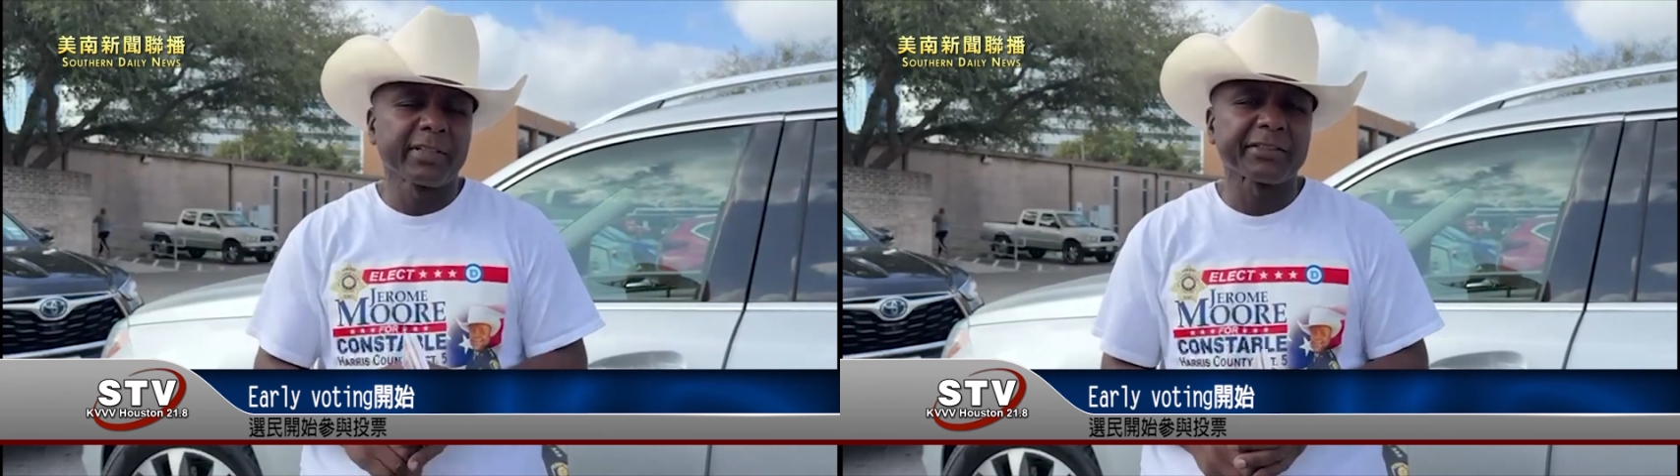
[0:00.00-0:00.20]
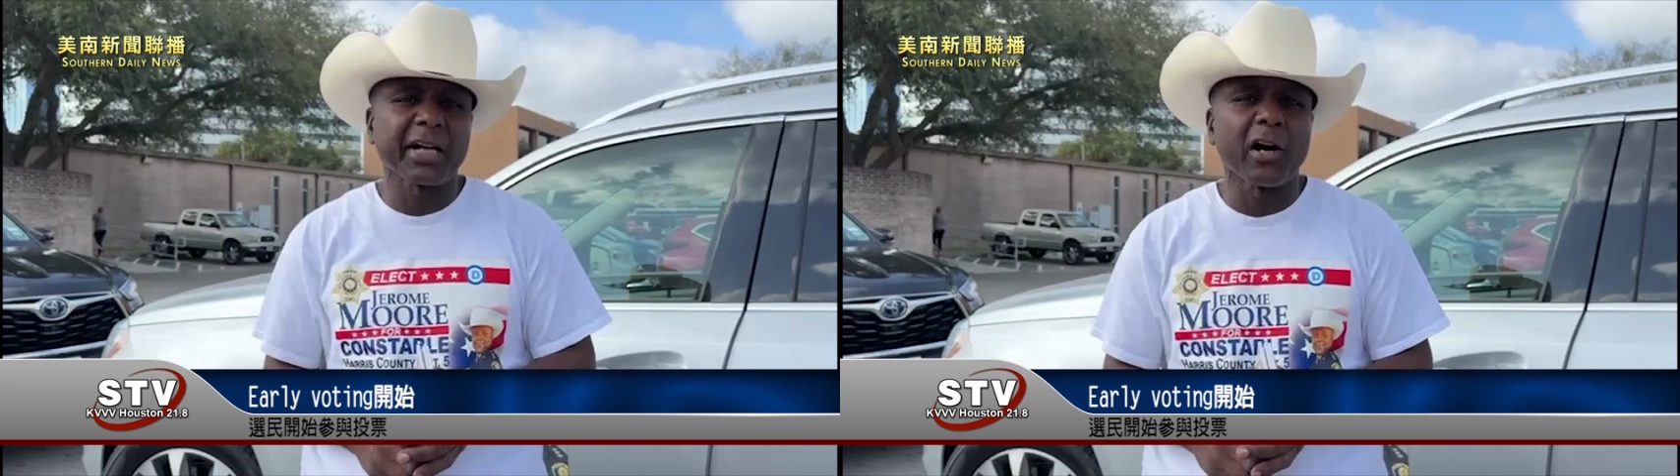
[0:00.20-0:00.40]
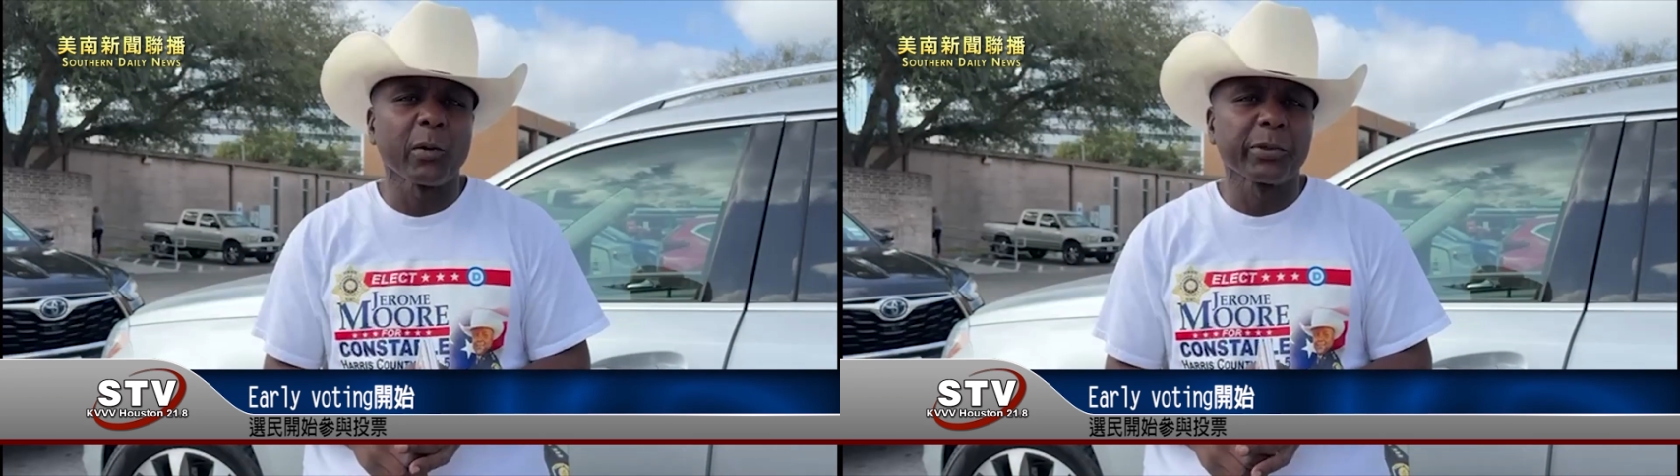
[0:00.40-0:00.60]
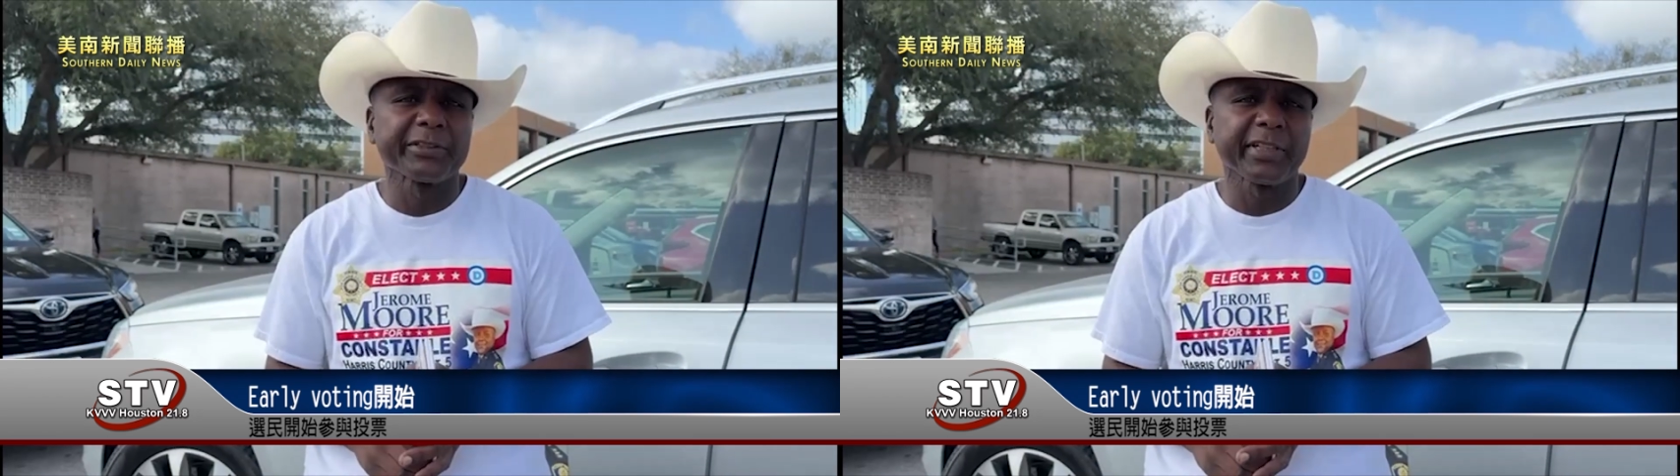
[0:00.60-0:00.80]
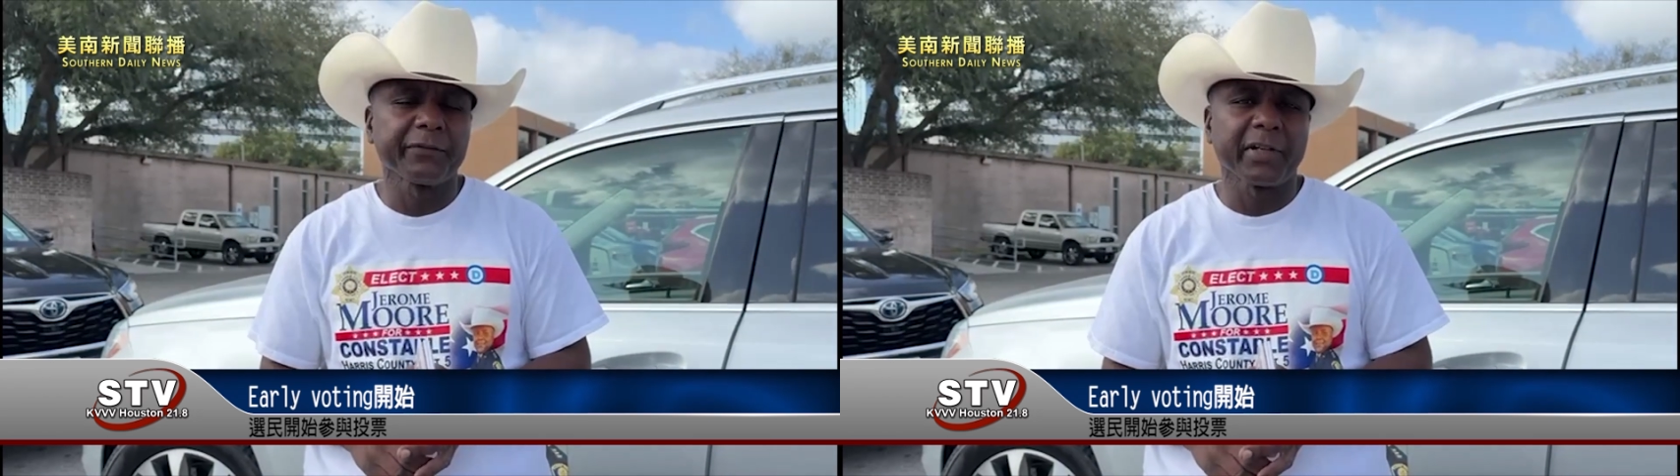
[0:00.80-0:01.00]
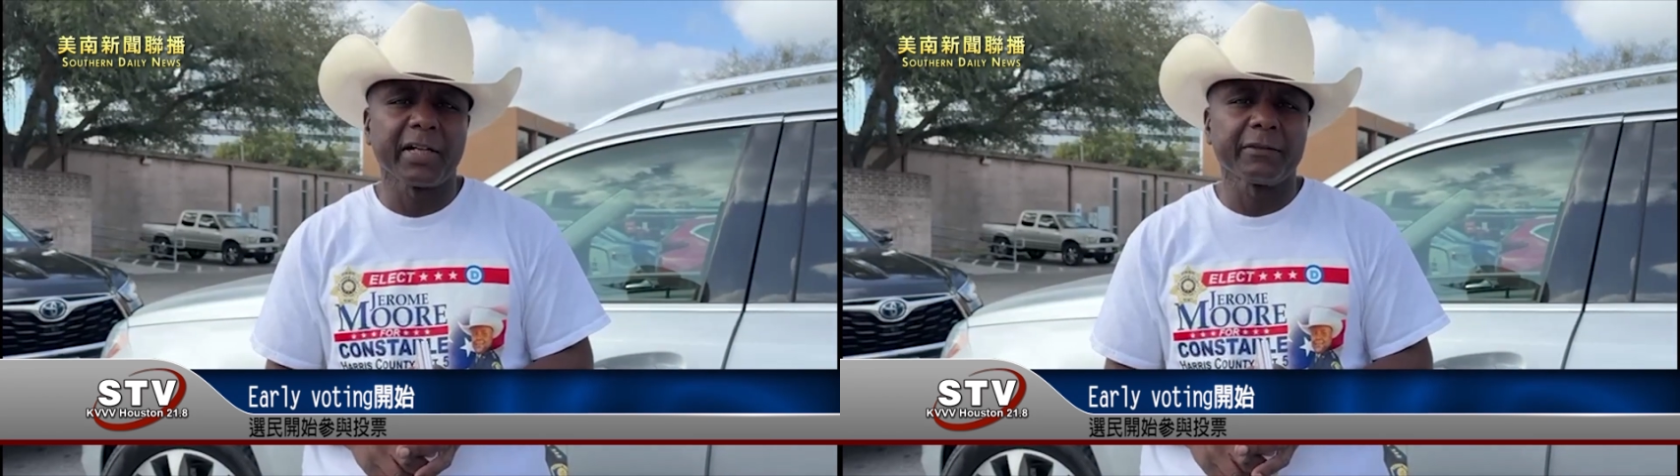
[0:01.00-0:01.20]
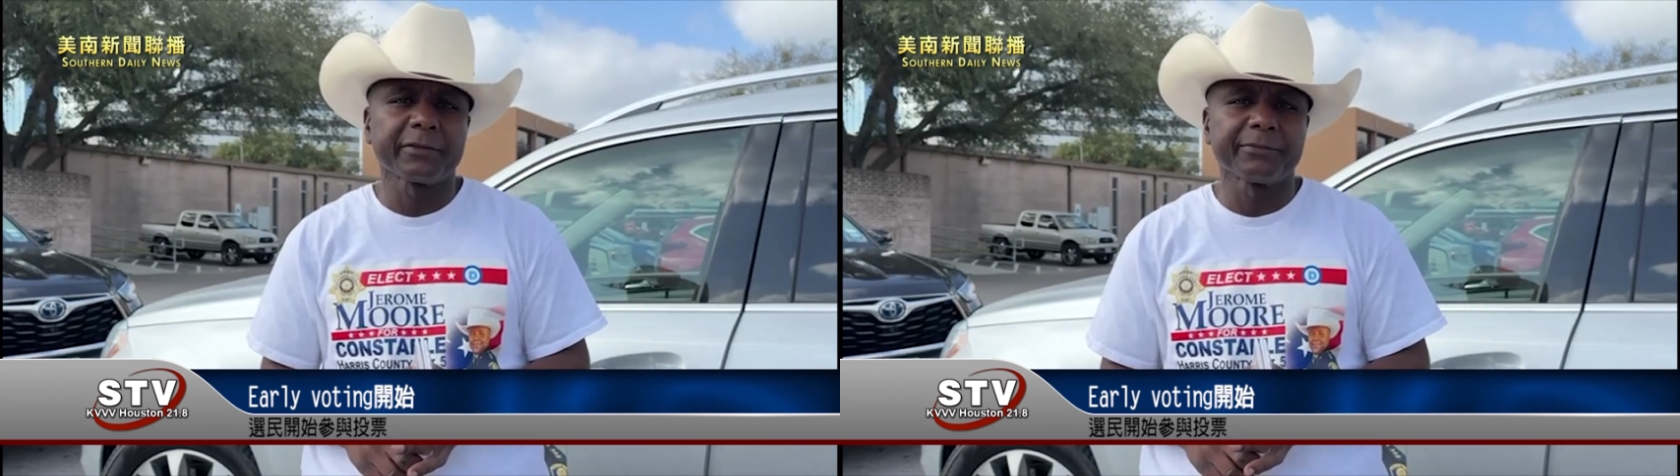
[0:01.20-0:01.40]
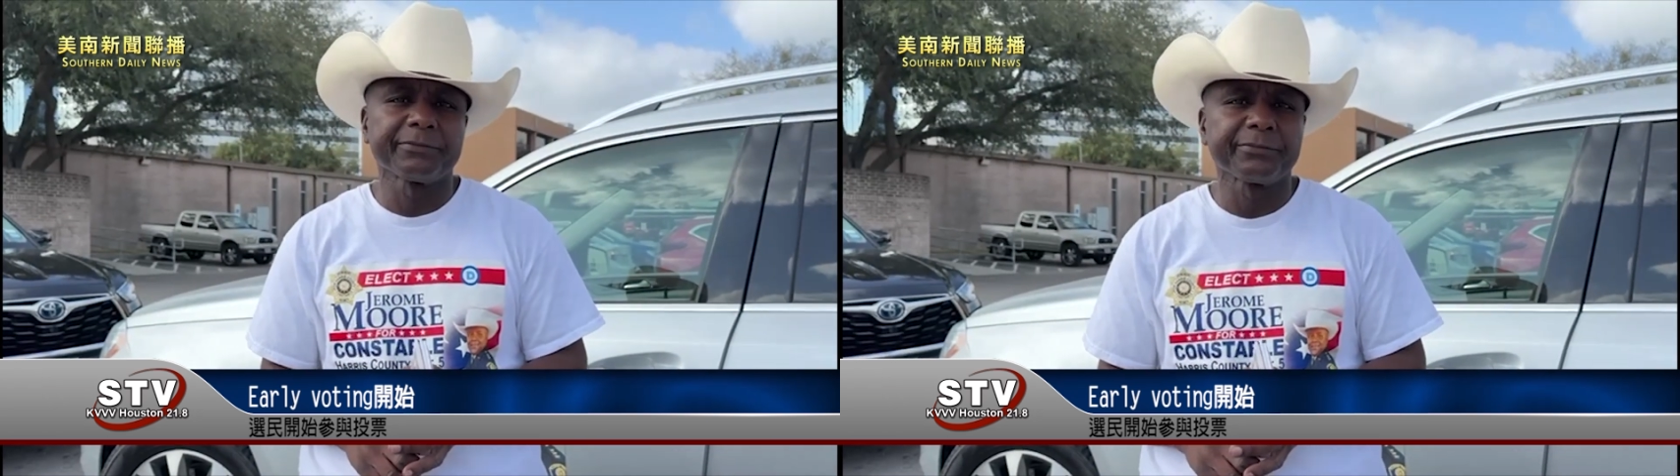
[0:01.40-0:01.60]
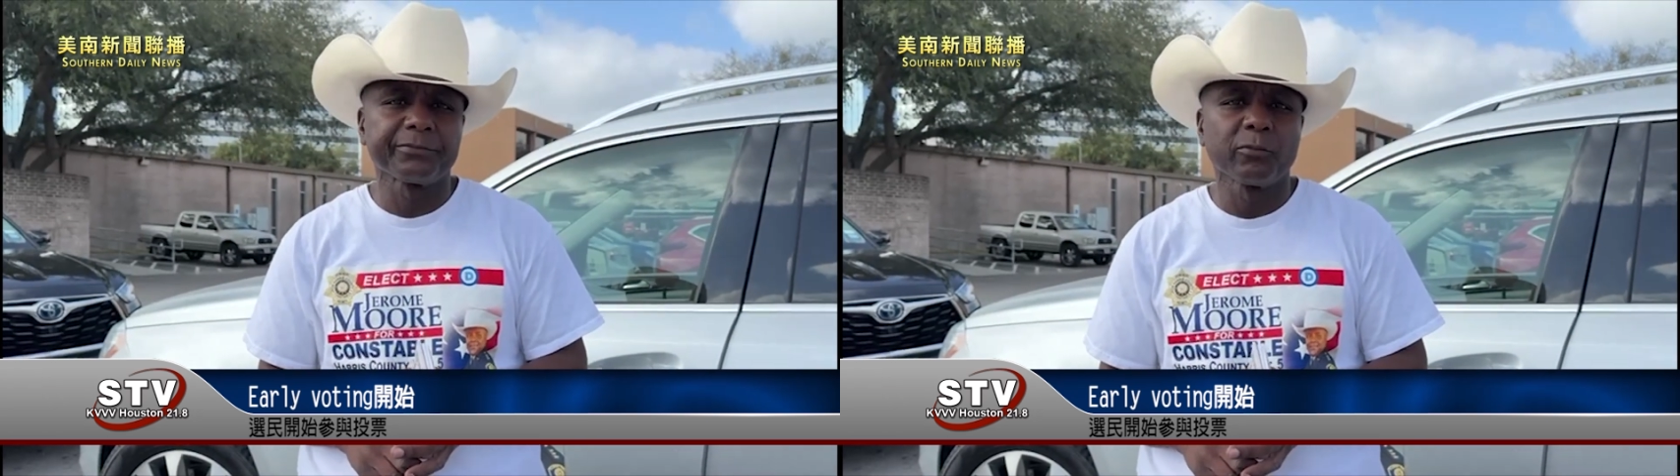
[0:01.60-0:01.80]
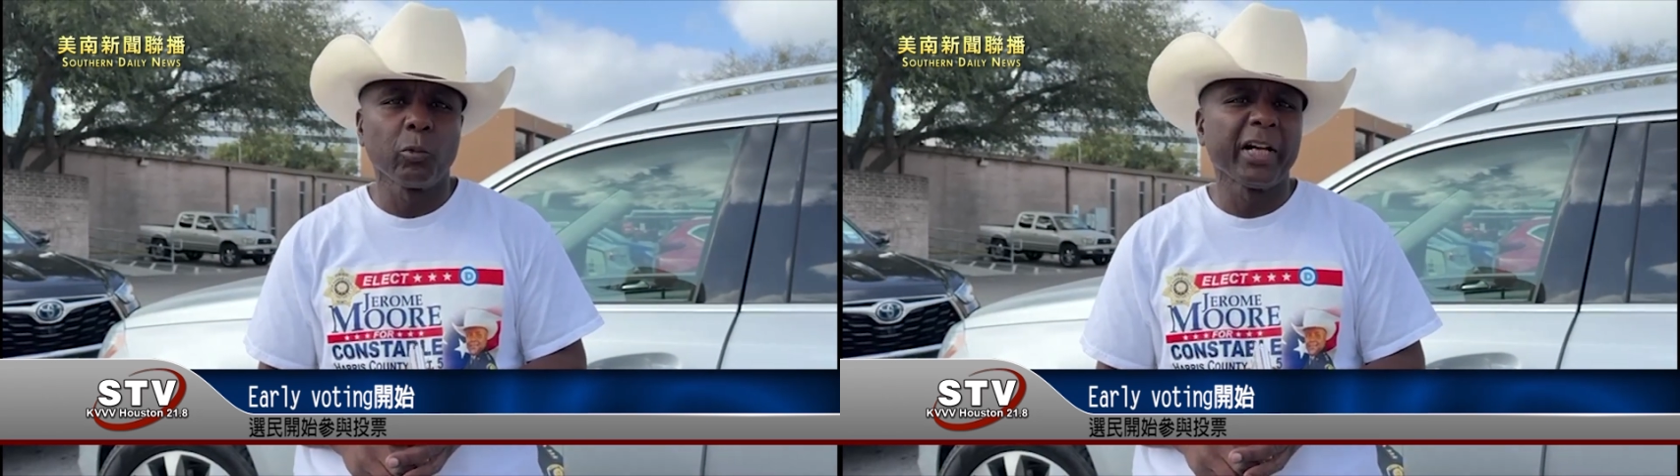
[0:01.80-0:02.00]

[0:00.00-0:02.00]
That's all Precinct 5.